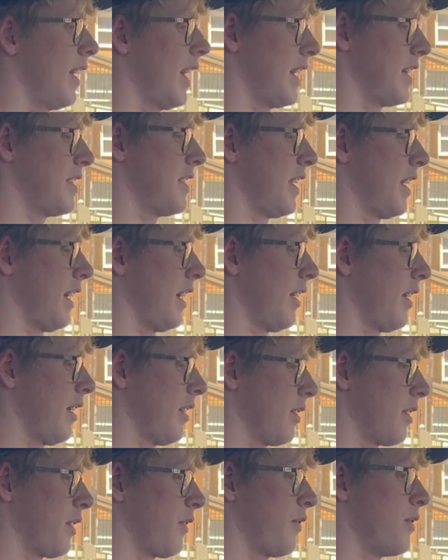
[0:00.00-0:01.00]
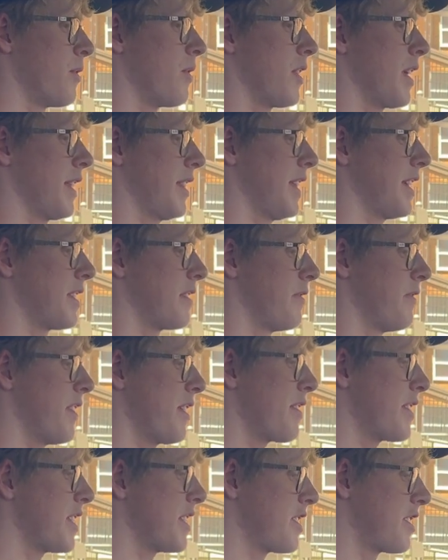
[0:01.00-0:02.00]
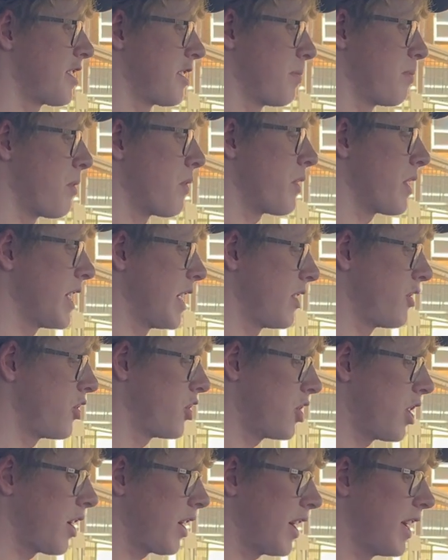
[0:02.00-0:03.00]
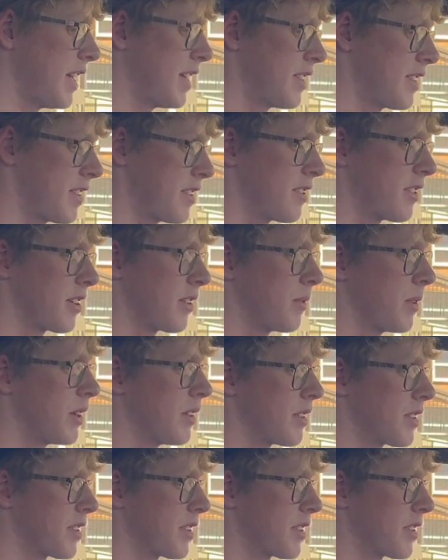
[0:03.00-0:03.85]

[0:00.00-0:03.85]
I sit in here, I look forward at this very sporty, chunky steering wheel.